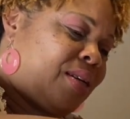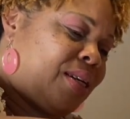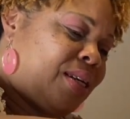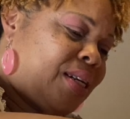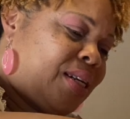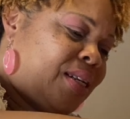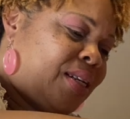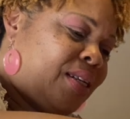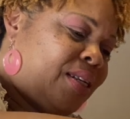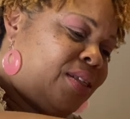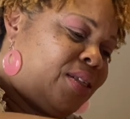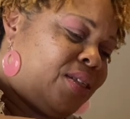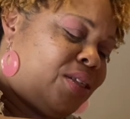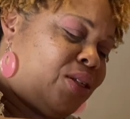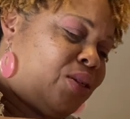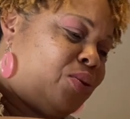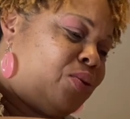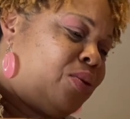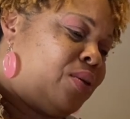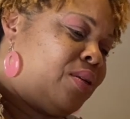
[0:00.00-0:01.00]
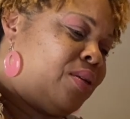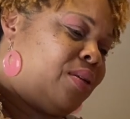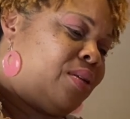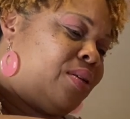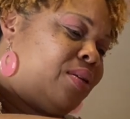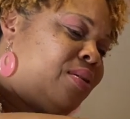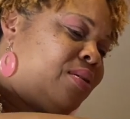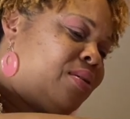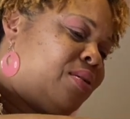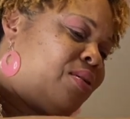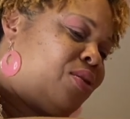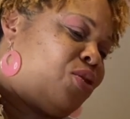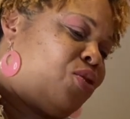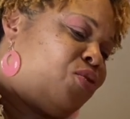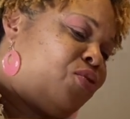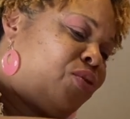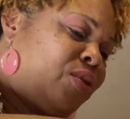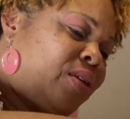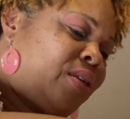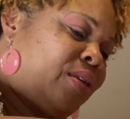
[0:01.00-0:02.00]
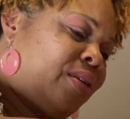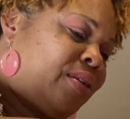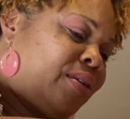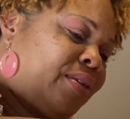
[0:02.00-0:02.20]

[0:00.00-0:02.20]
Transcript: get into it, hopefully.